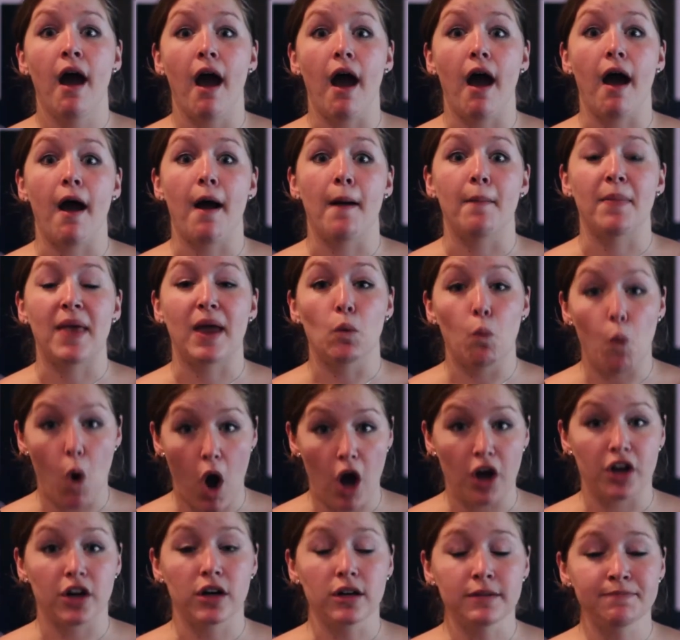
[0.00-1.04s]
um, and
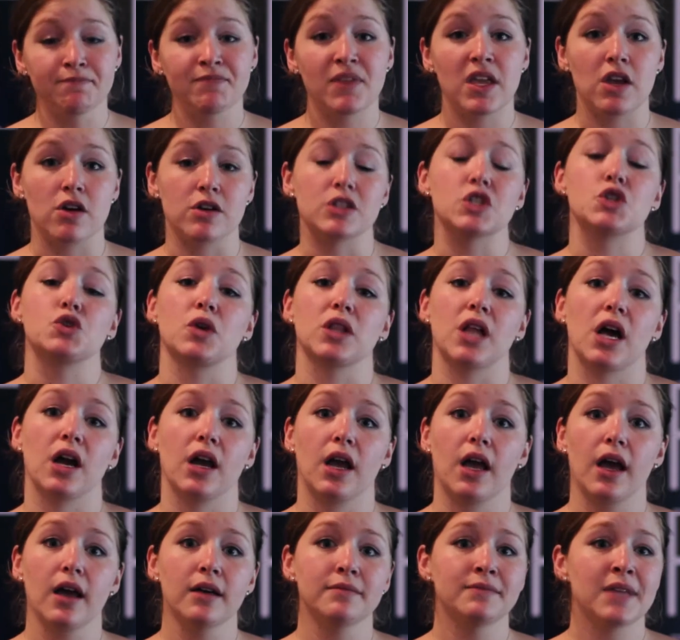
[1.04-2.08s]
water here in Sri
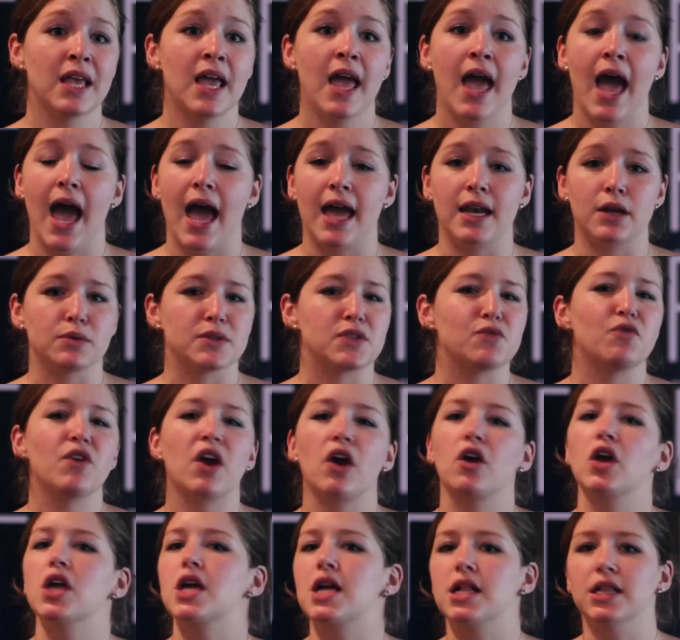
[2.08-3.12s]
Lanka and it was
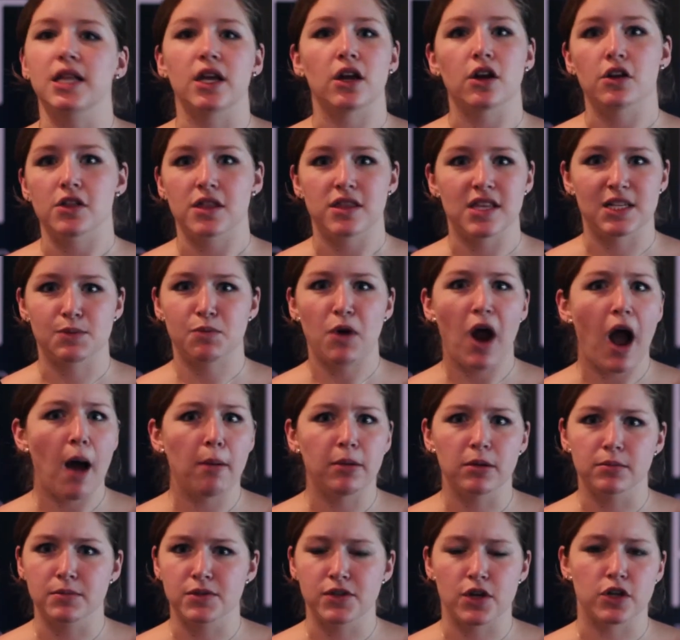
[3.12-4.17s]
very clear that these
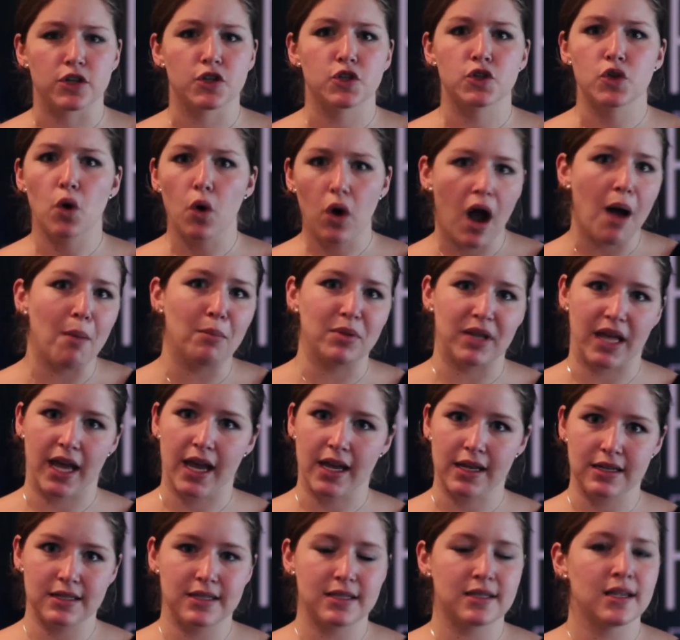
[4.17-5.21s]
problems are so
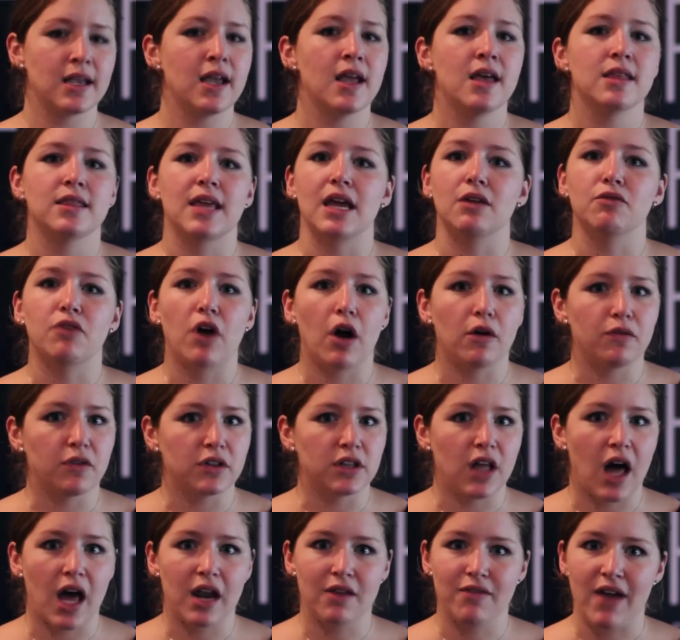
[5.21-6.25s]
complex. They involve a
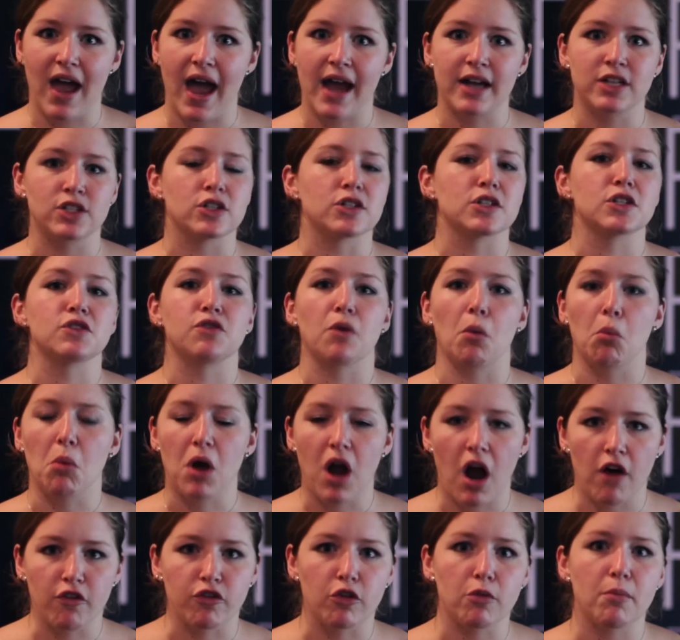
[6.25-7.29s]
lot of actors from
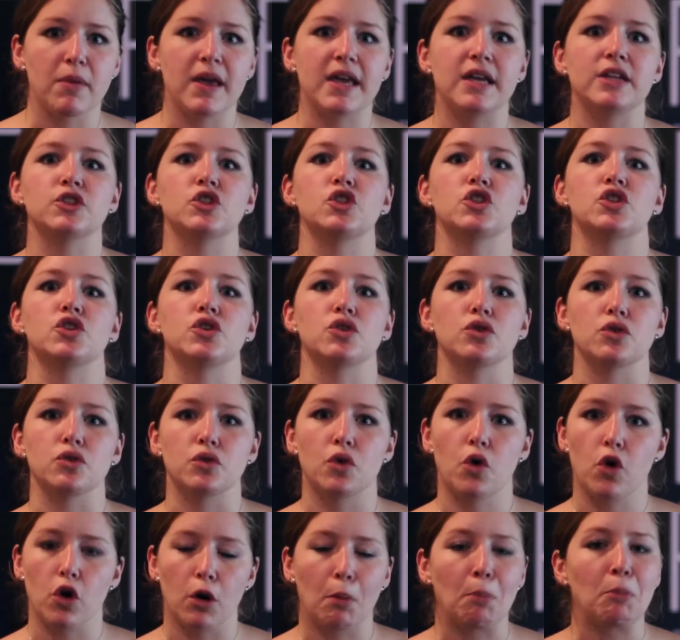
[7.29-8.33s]
government to
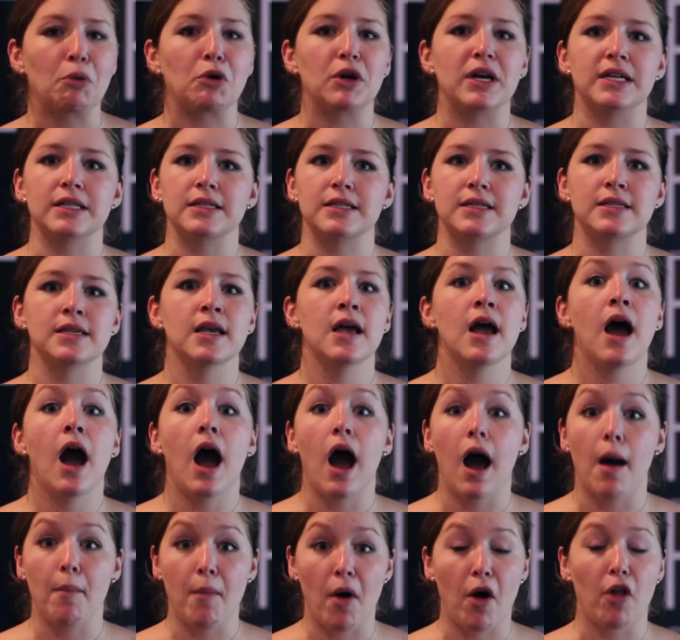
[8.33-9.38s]
corporates
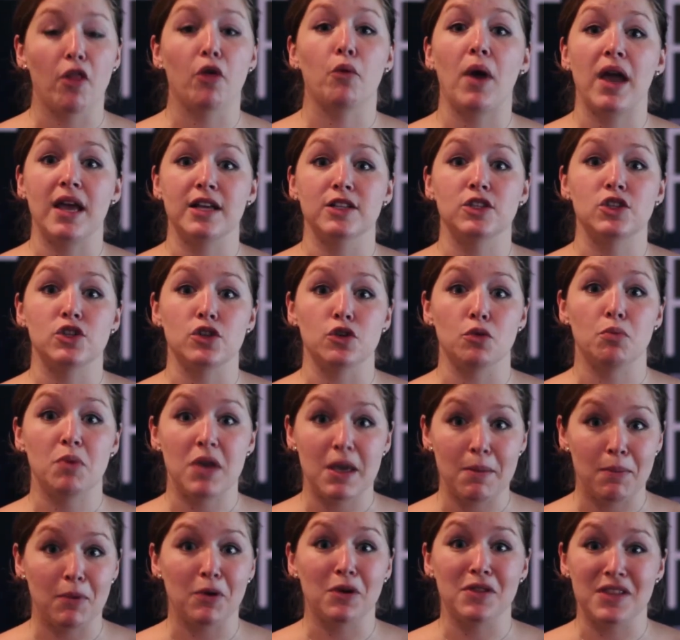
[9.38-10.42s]
um, all the way to
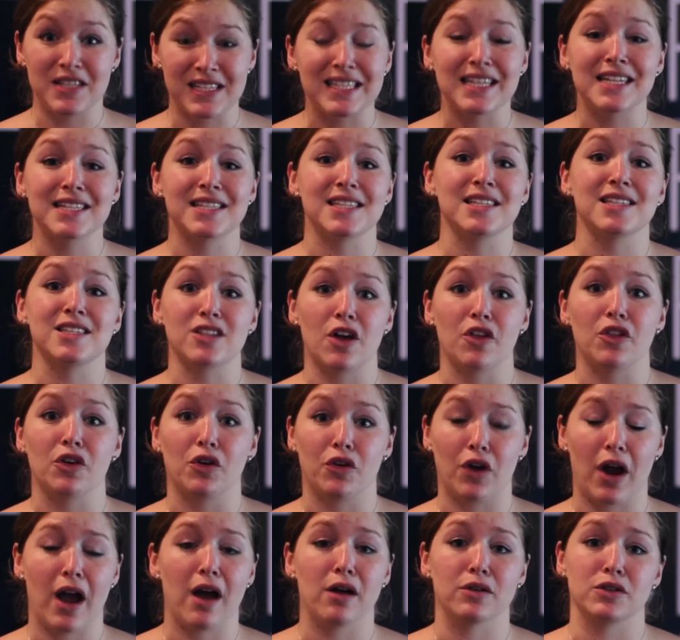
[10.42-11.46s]
people and the citizens on the
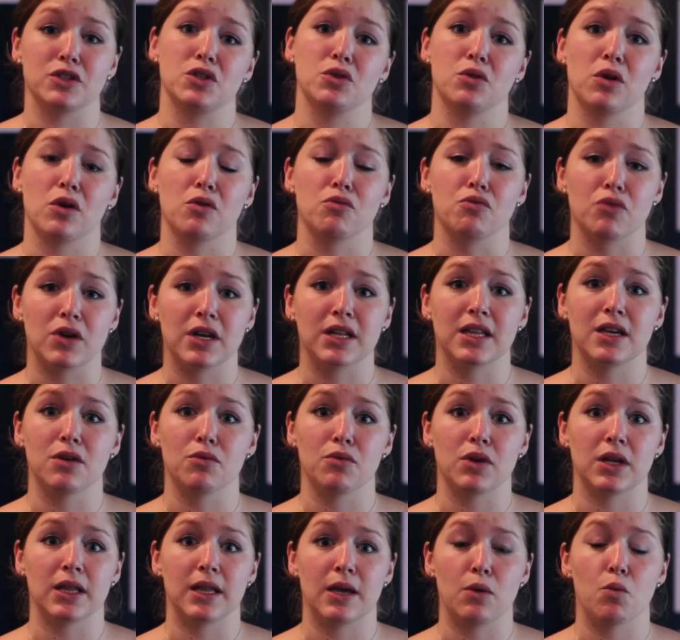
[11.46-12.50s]
ground who are really,
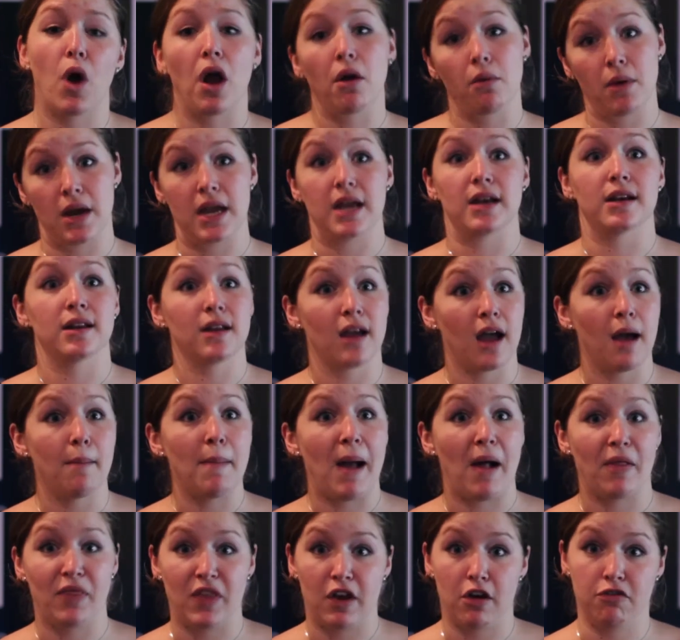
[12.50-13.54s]
really worried
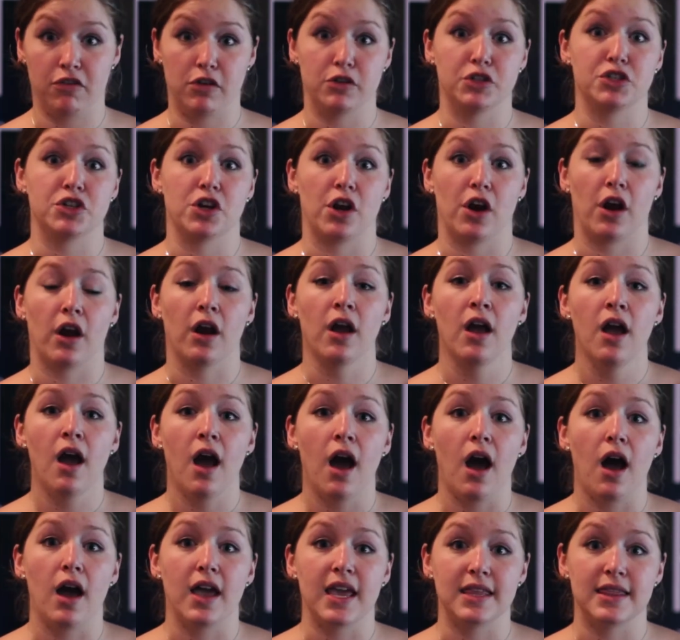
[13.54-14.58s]
about their future
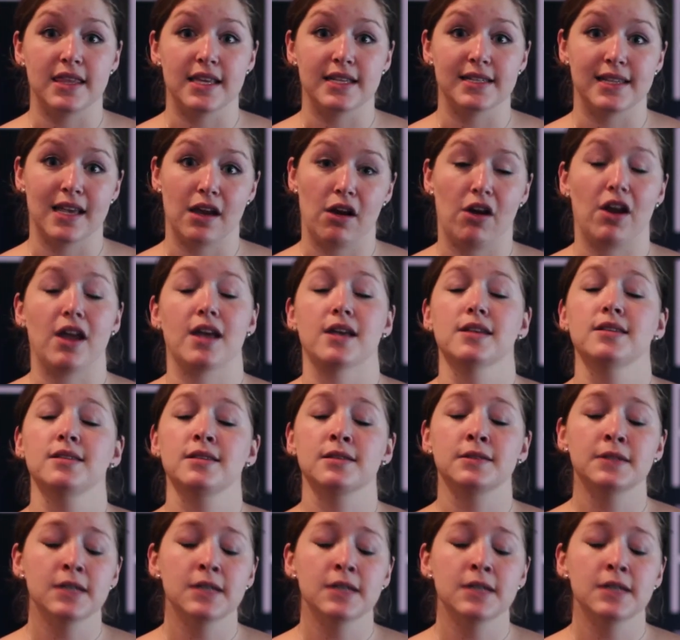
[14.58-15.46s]
uh, in these areas.